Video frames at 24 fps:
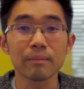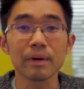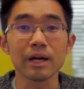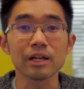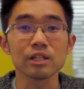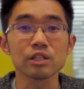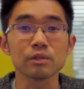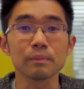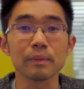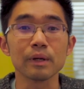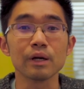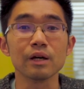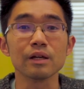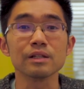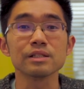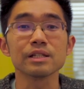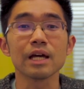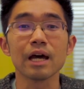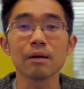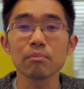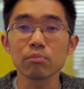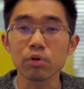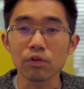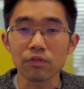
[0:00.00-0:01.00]
experts
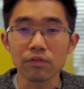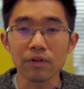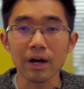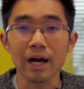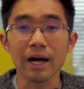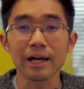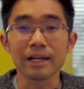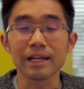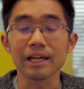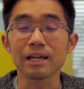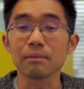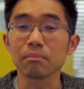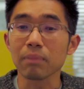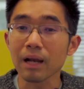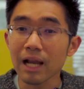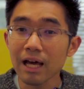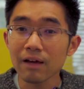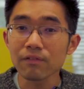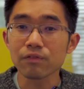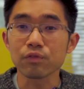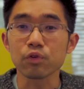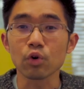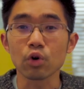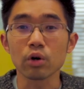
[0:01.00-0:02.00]
and provide a
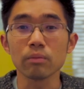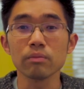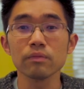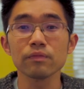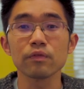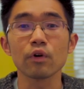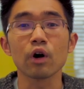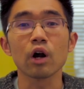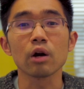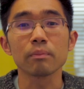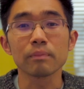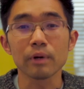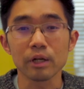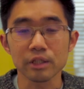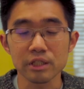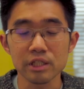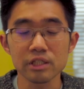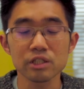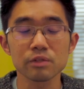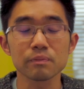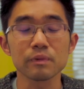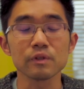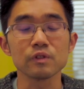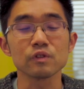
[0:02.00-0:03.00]
platform for our
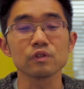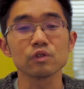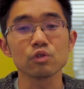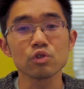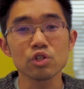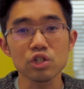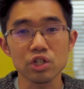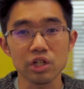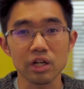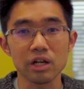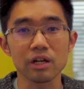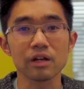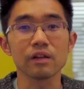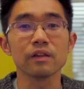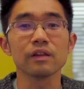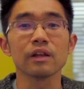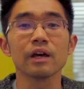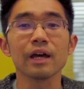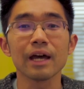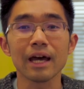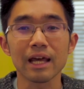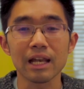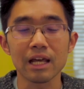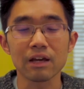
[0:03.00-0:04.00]
participants to share
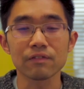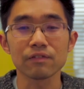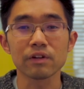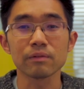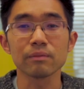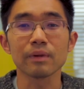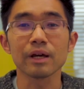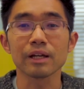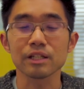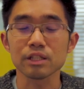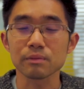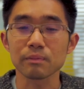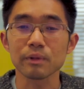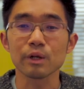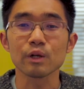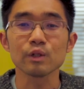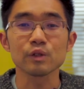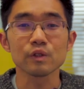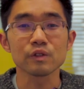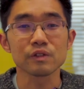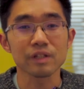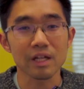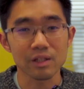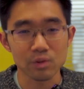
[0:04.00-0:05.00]
their NFM
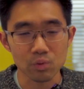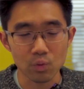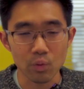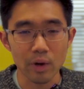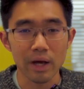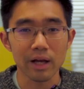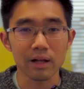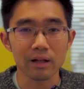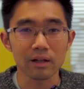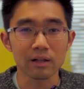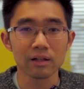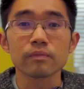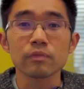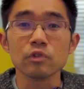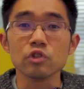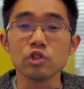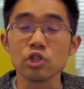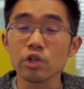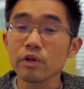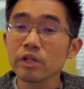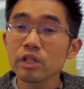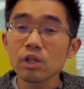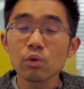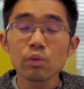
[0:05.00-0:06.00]
experiences as well.
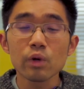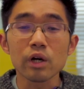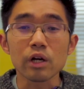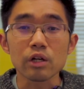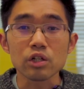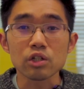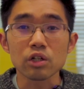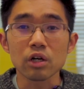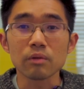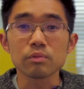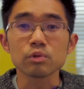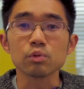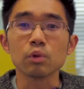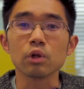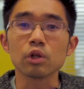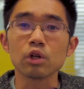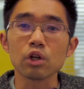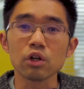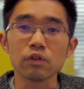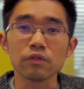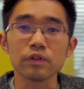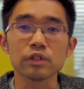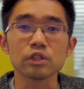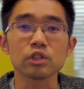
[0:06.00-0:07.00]
During the workshops, we'll
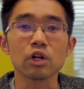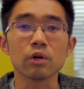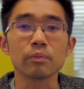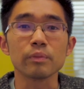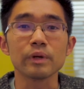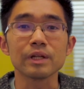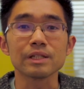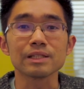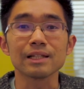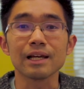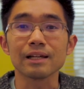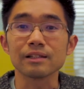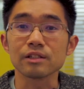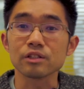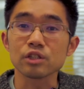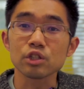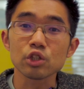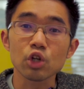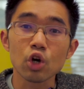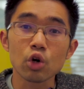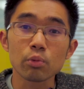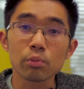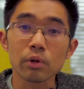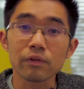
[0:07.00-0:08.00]
cover topics like the
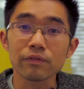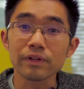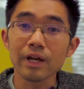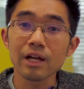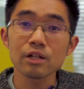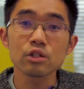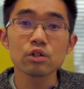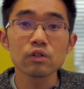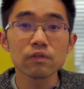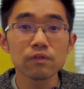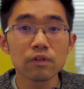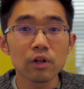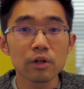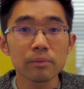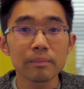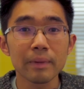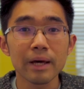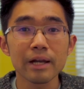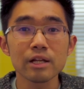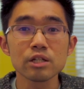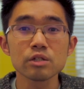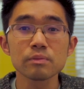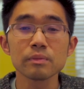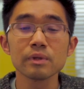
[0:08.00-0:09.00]
scope of natural flood
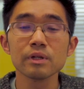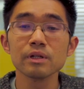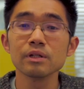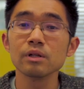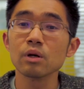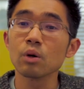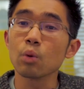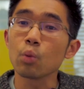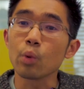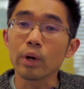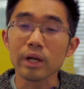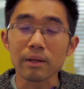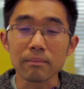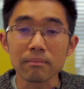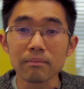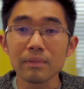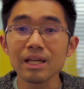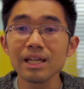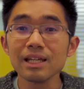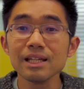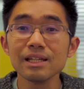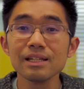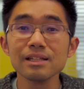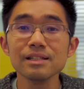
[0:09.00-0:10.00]
management, what it
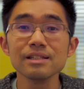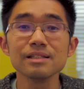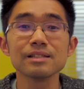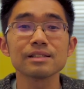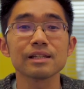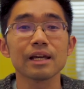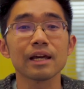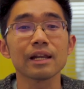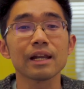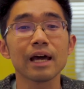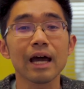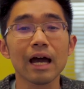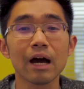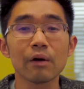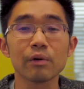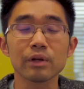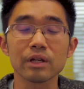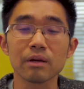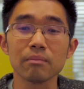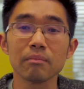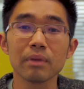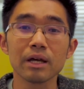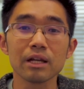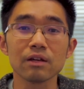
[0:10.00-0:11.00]
means, and how it
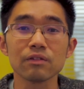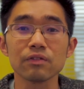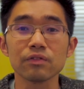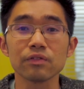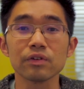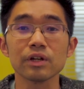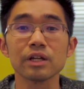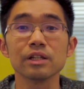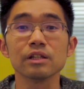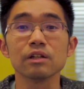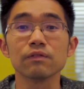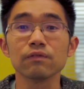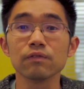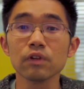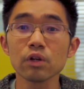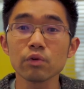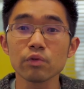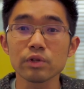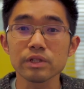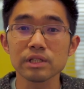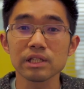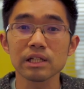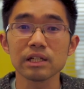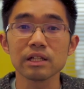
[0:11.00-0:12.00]
can benefit the flood
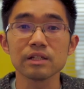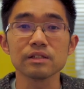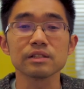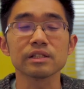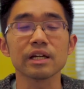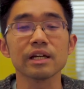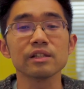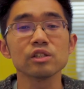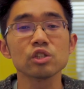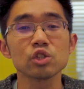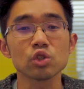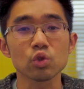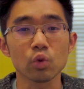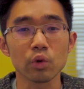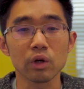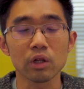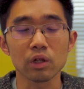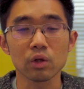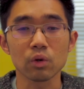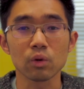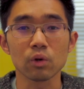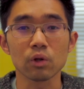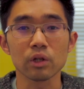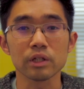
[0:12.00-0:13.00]
resilience and soil
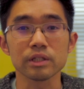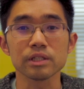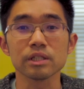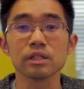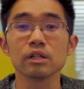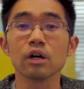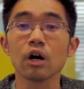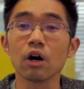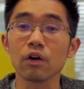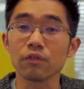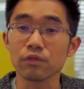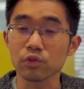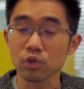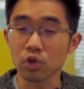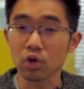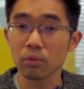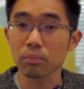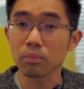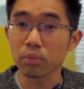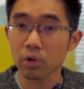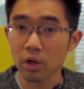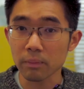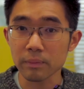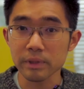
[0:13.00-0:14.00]
quality of your
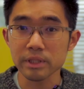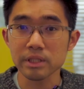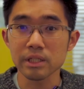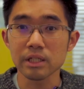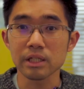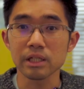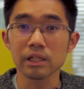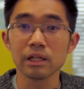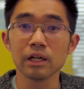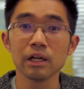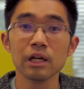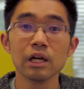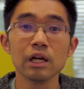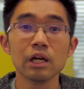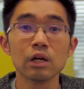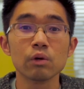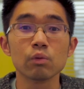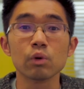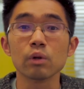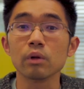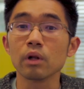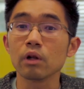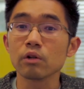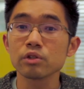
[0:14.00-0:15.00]
property.
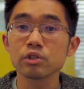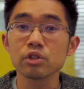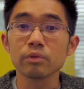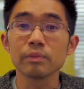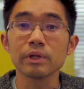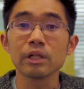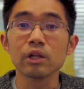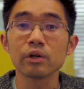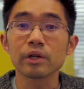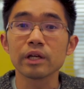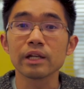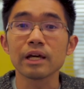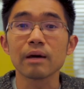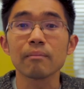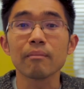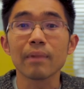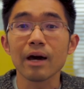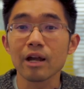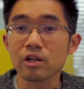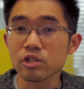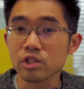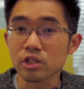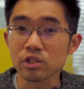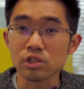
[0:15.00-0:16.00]
We'll also be looking at
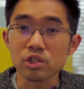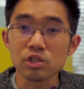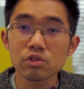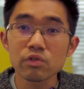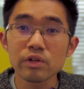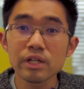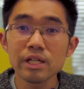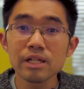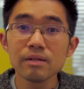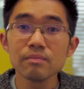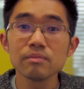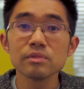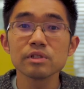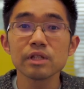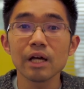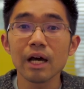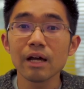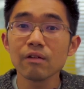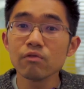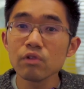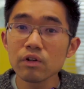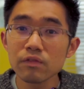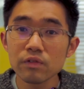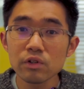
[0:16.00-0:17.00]
managing streams
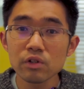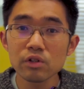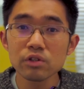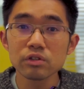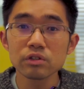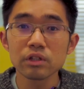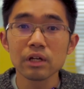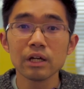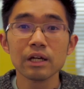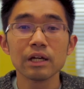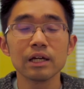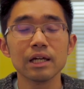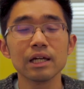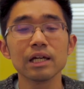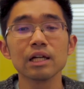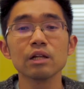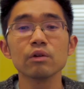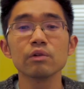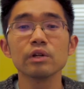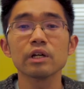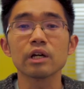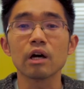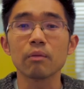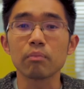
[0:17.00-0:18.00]
and rivers,
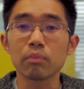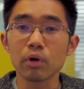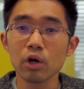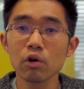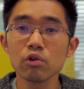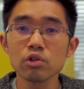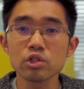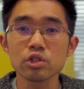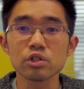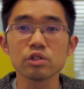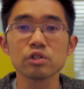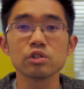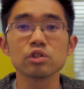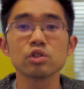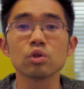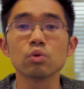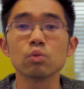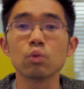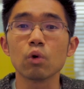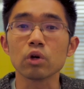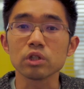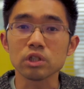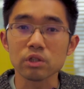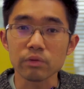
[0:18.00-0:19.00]
including approaches to
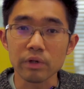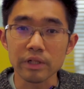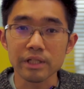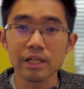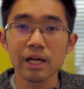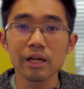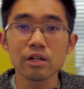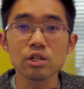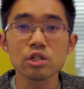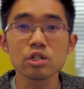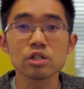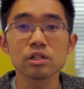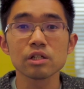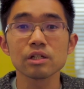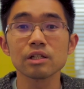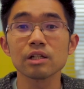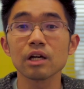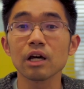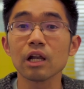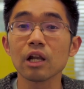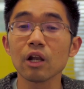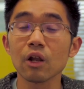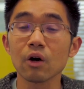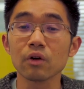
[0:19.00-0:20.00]
water
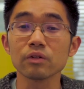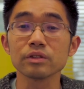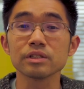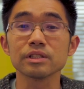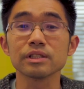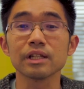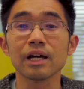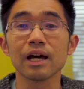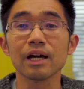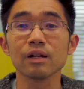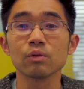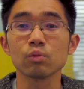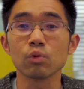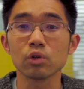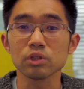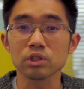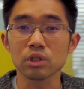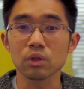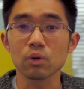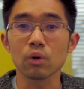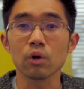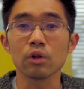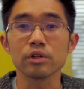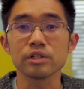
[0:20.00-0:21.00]
retention alongside
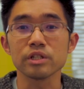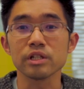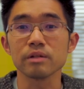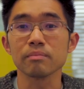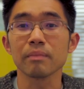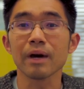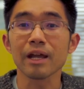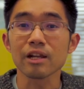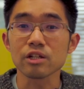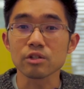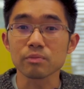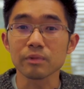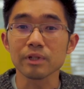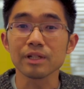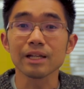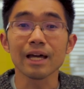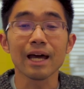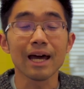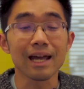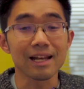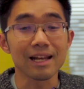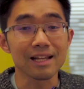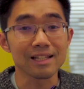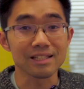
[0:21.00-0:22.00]
water quality management
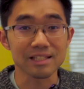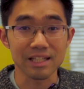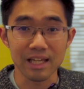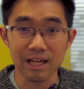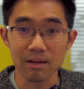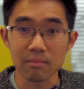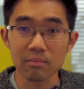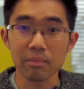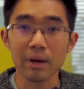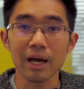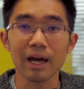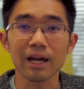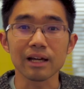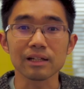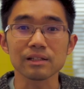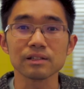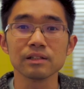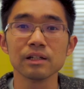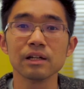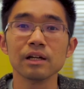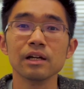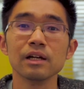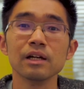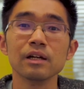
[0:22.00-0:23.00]
and its impacts.
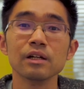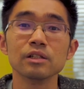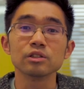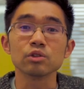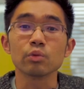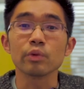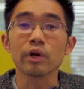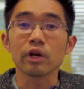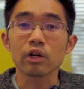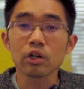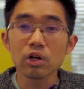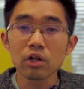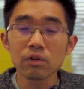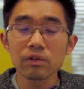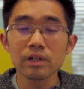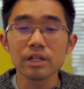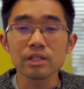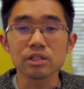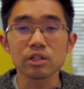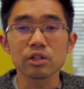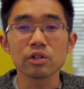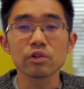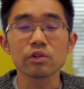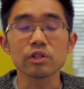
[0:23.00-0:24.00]
So we are currently
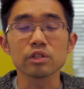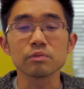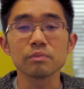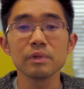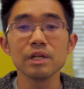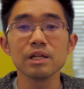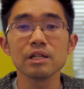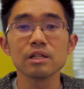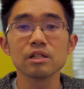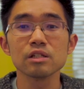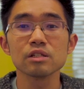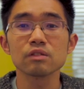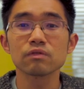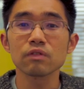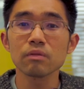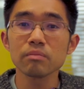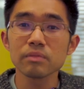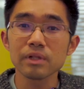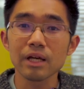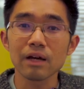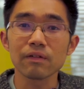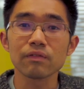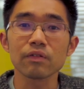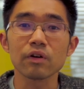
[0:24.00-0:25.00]
securing speakers from
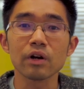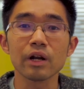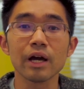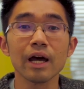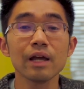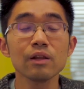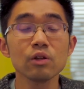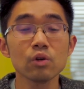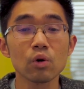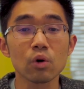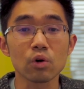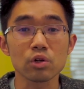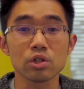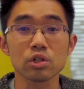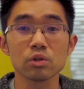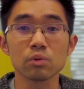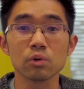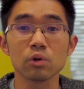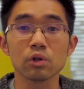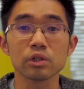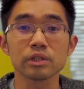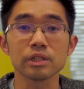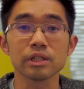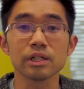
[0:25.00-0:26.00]
DEFRA and Yorkshire
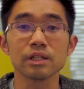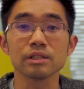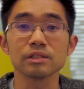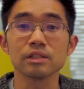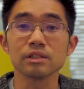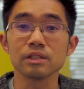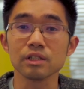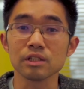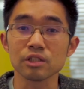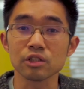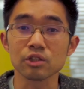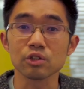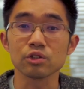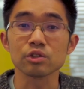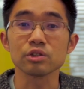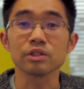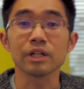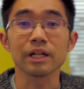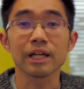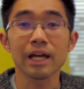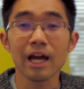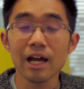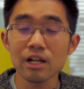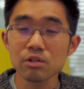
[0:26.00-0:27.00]
Water to discuss
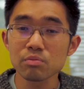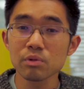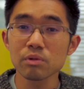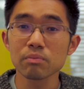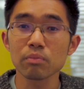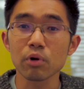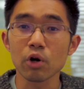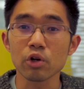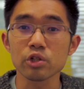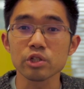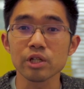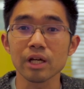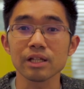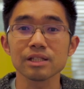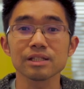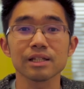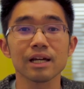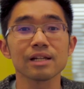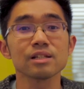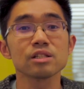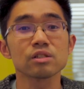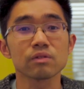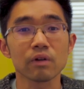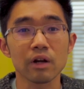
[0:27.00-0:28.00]
their catchment projects
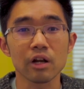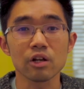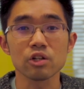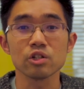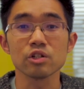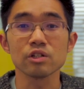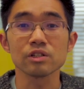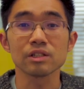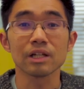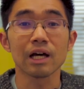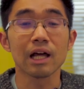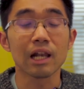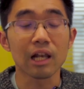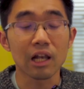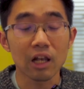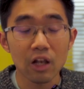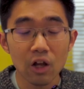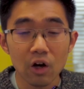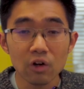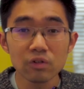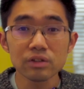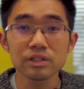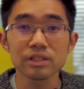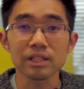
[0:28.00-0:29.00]
and strategies
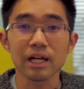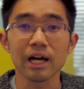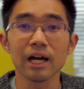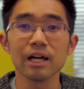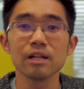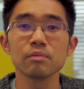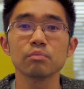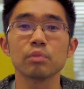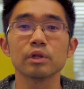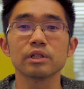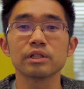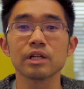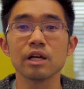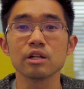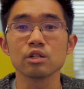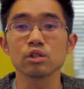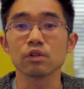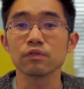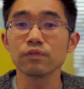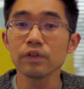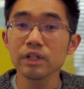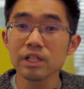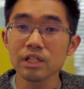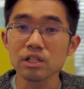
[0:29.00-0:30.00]
alongside potential
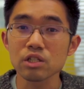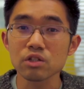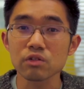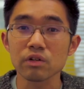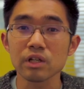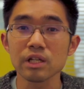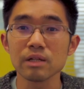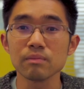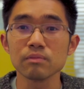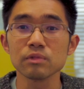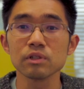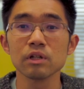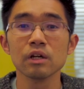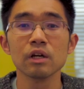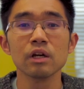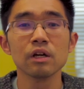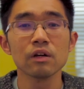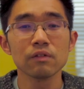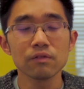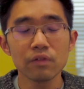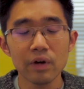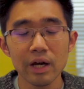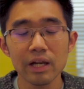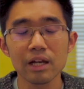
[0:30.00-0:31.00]
funding streams
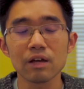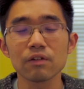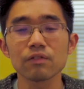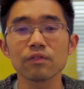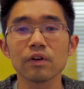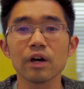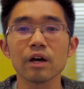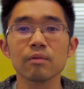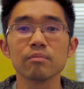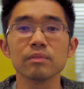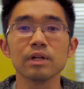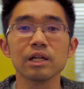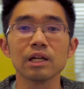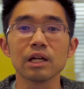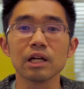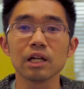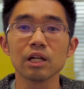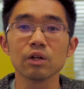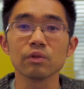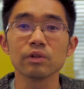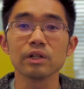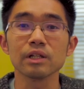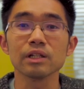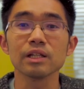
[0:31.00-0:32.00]
for NFM,
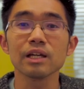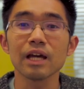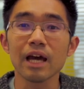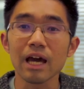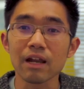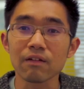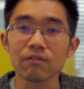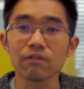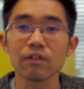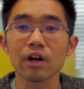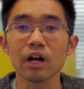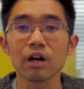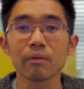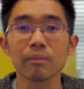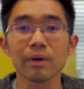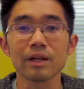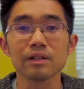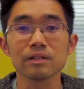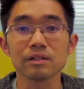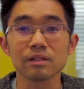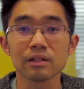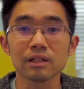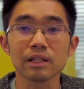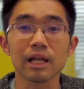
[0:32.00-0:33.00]
including the
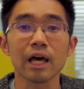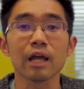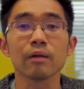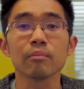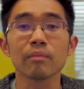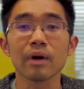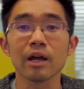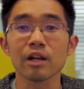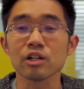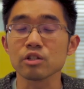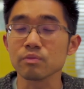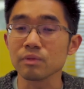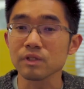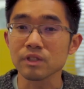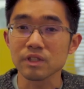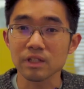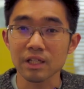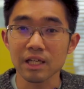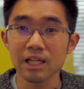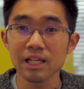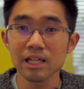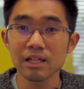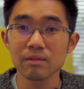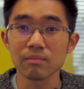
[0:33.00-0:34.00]
Environmental Land Management
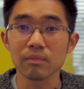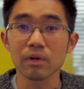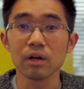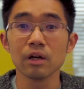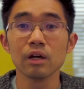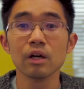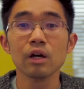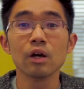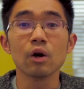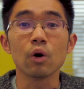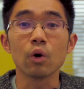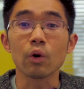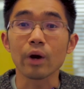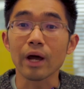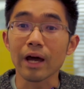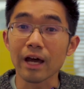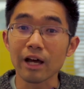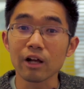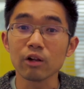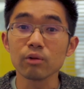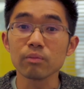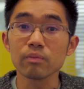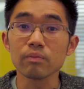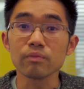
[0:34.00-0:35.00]
Scheme, or
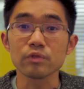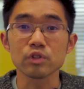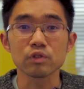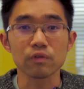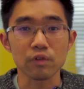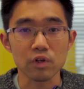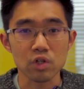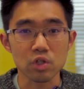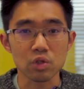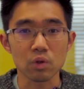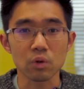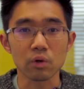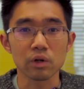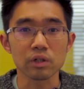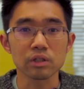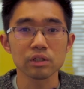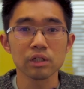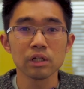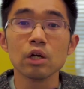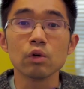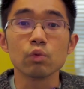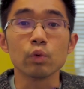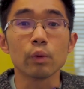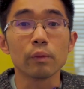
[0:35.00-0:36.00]
ELMS for short.
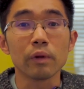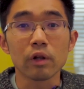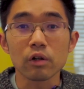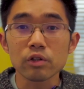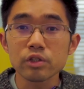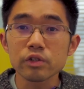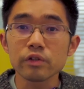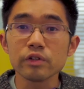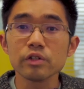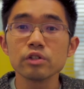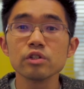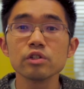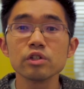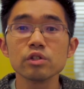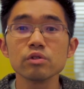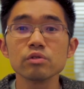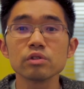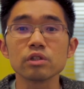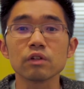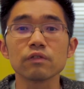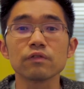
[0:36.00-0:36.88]
We've also introduced the